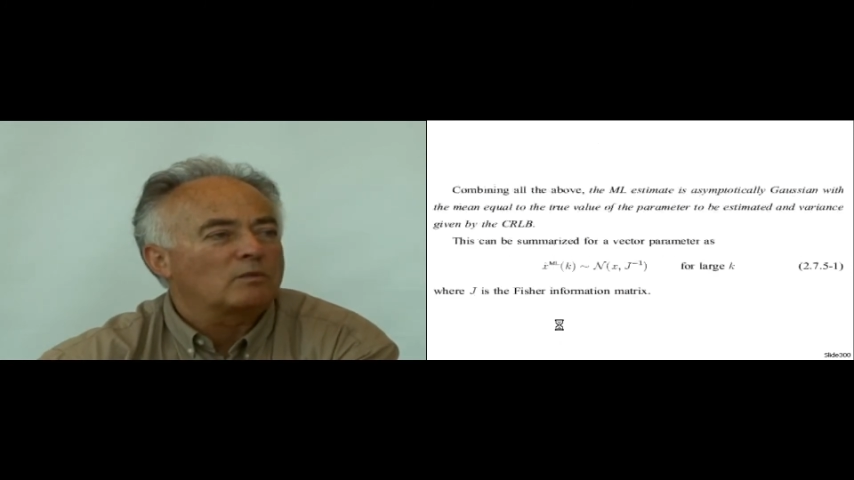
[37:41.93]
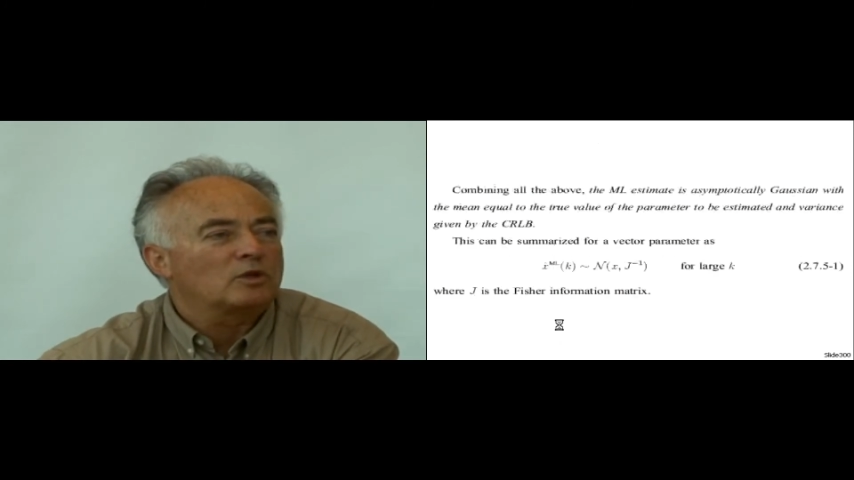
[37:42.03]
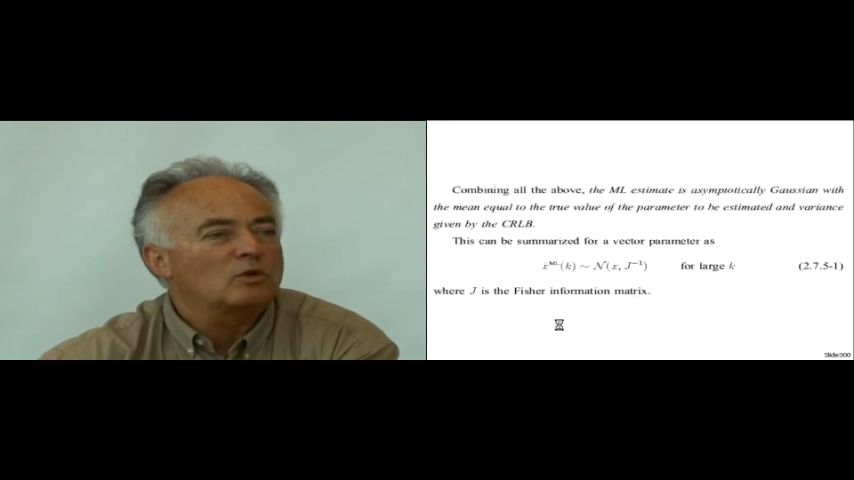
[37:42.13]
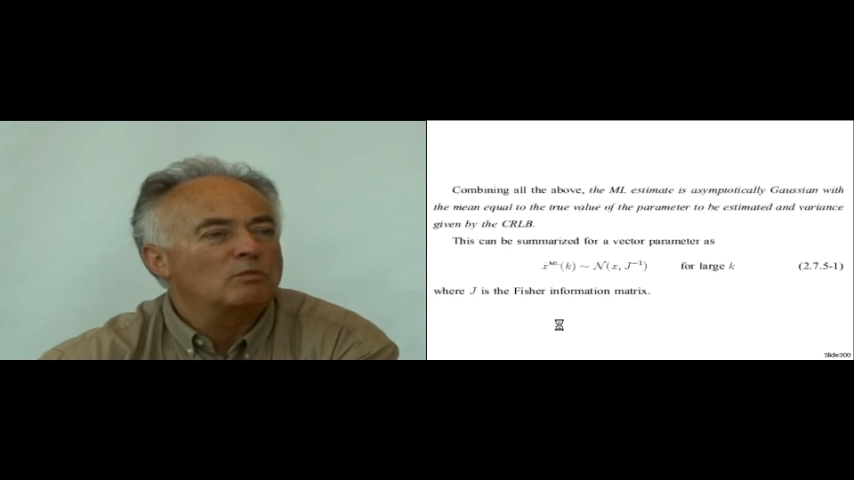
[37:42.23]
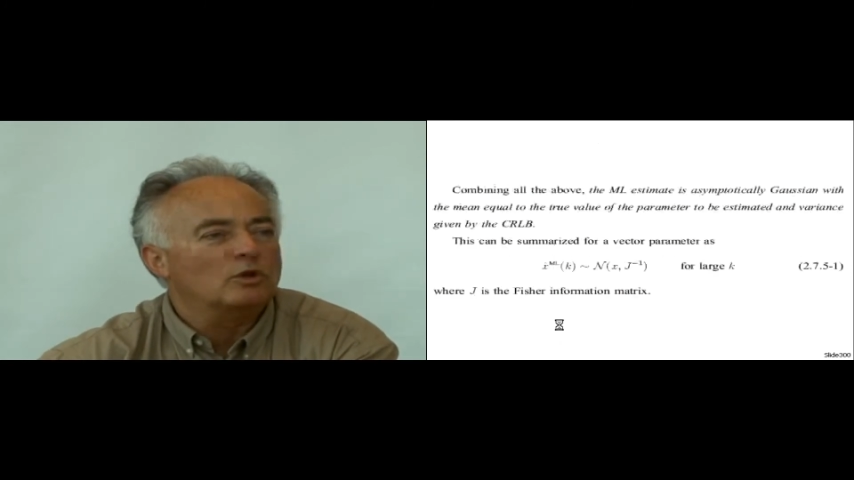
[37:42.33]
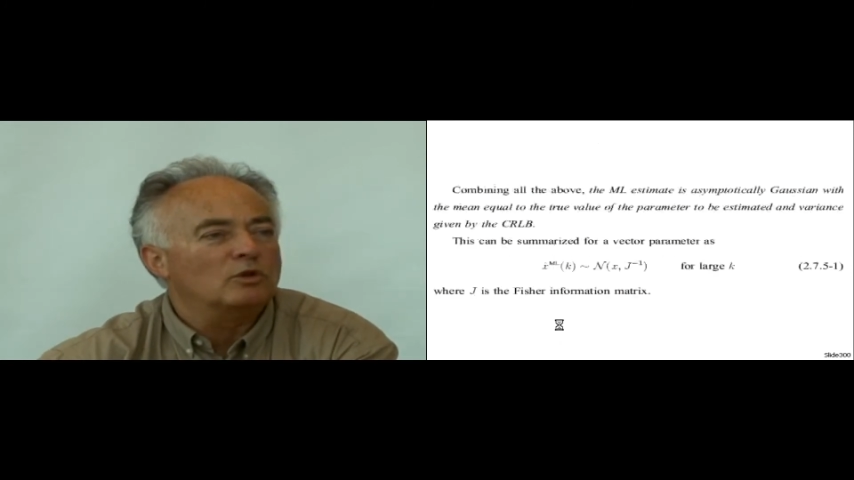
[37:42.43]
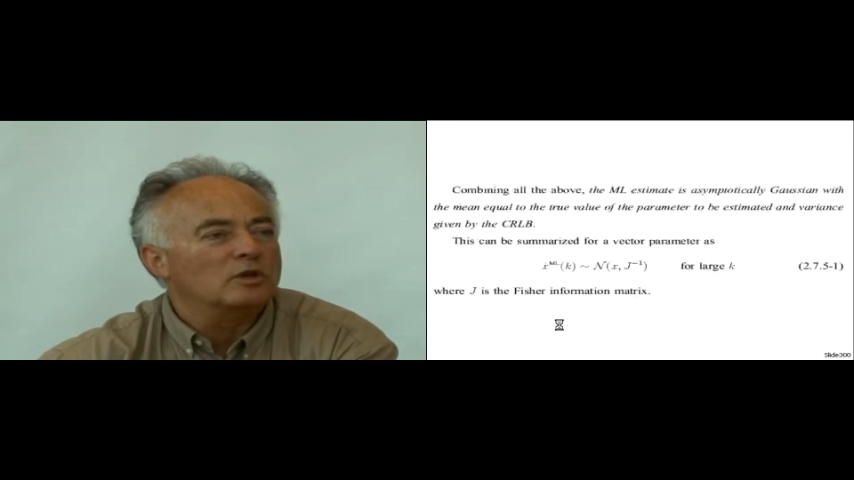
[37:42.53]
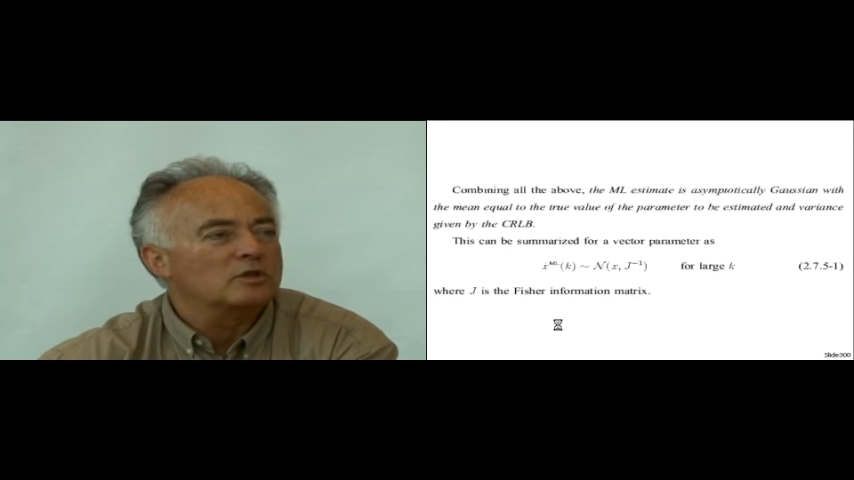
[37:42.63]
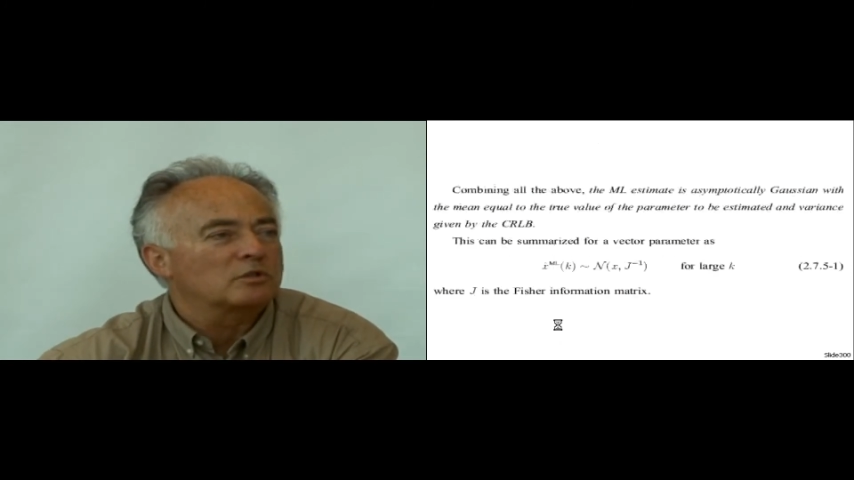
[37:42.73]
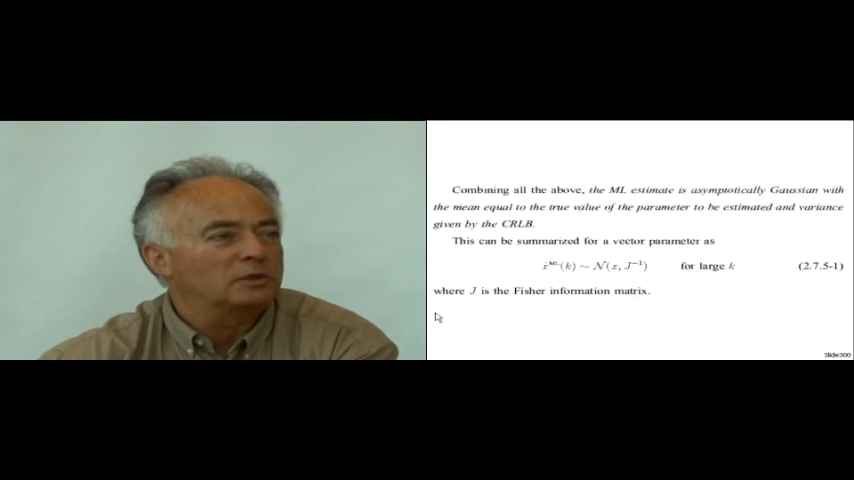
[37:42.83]
we do with
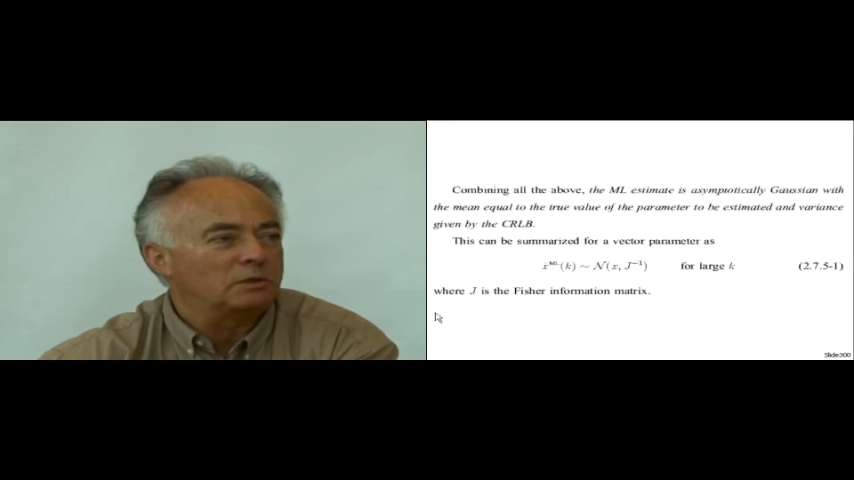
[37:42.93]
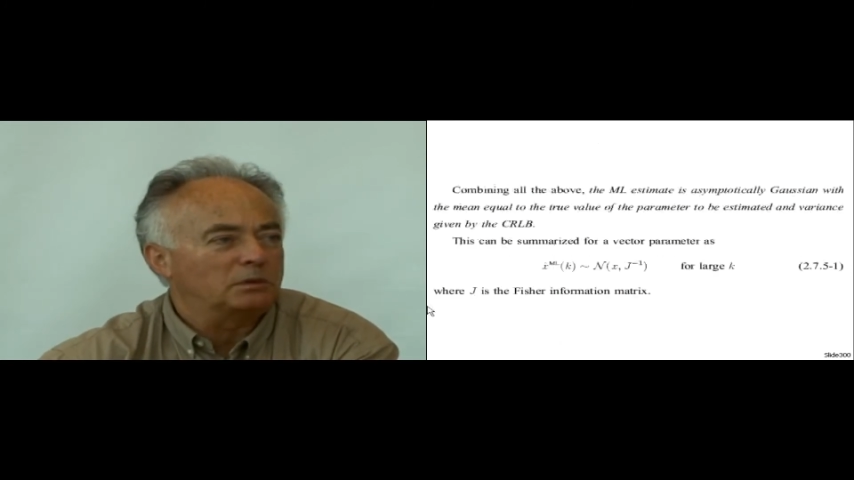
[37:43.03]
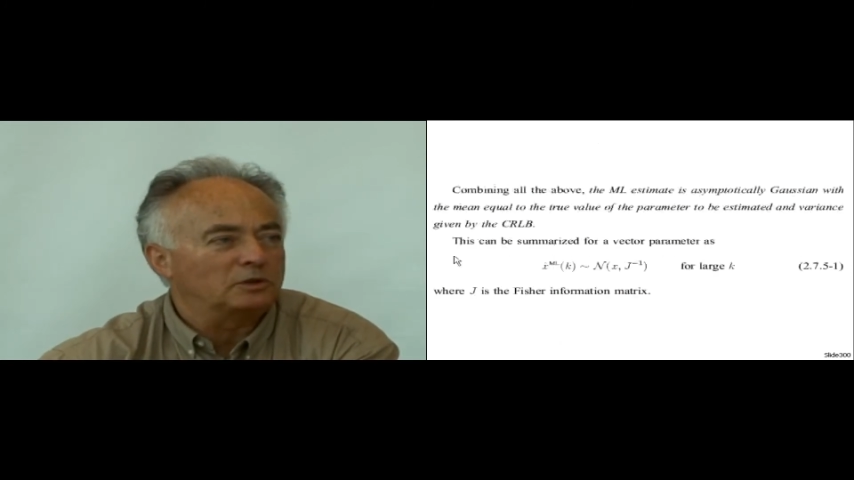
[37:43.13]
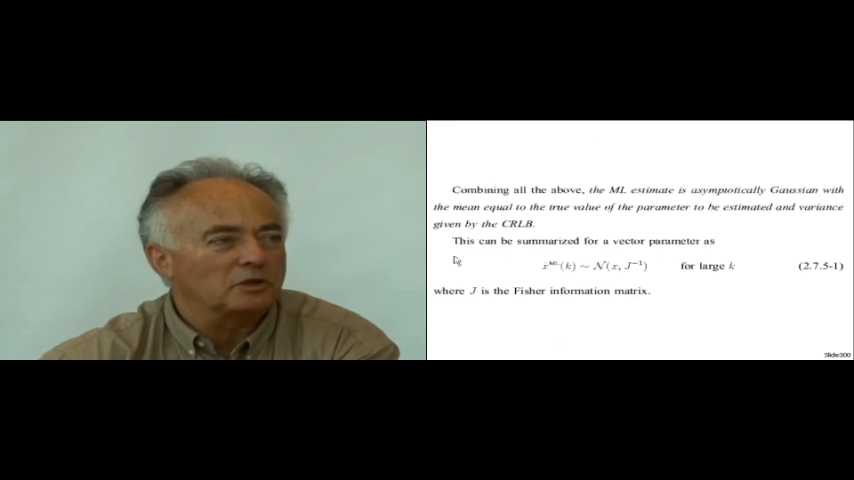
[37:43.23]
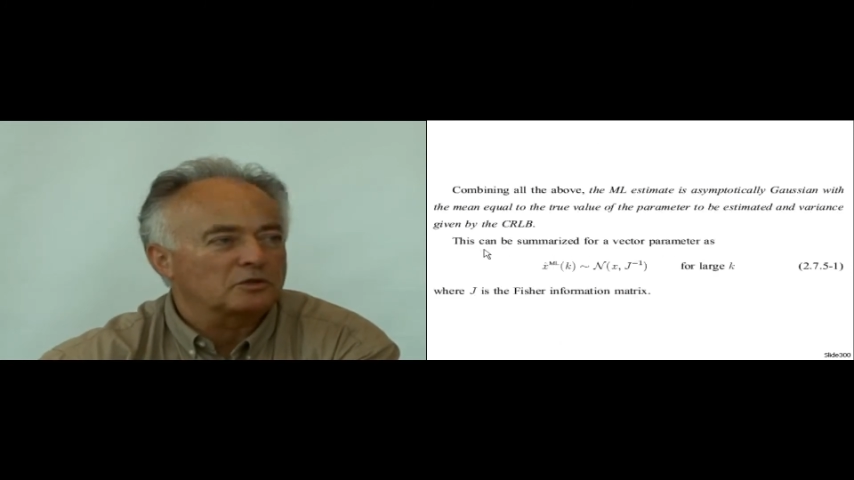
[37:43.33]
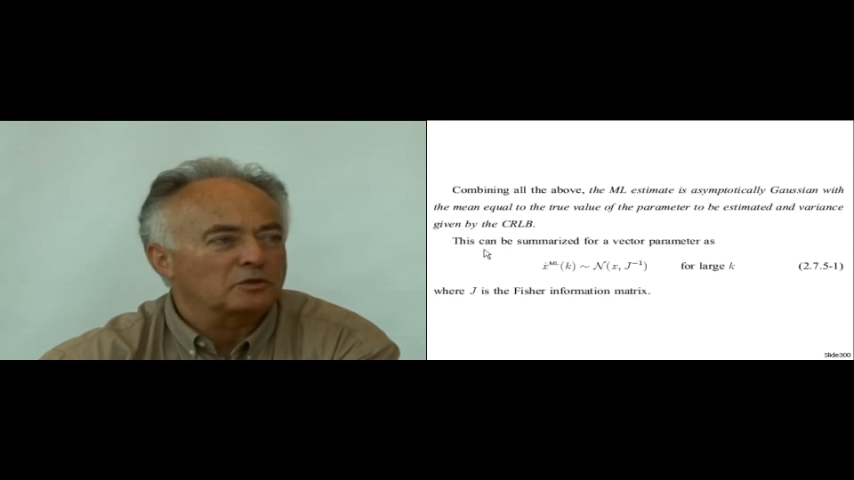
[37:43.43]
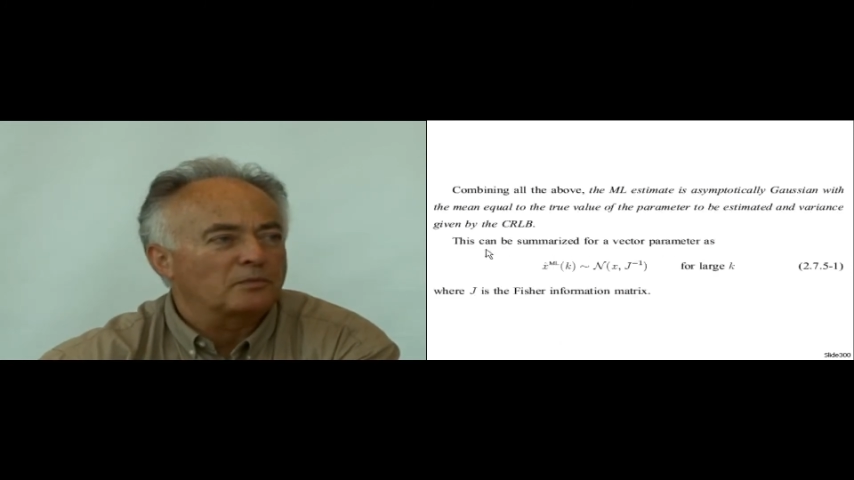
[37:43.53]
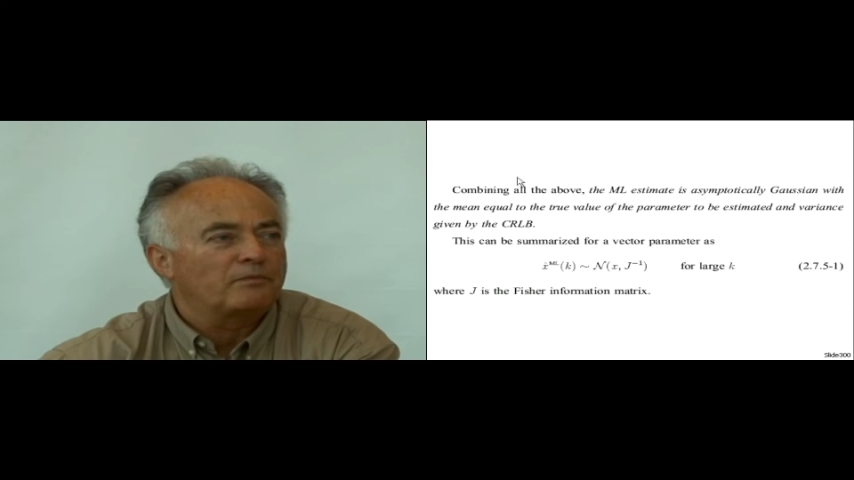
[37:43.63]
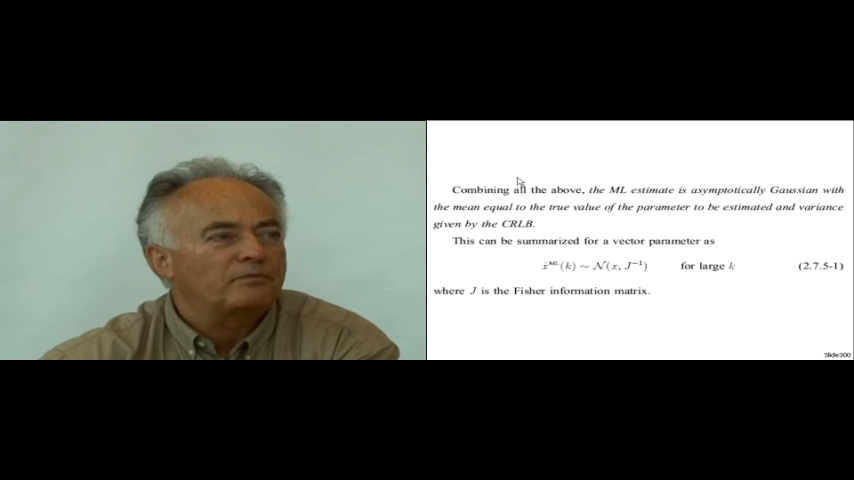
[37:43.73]
these properties?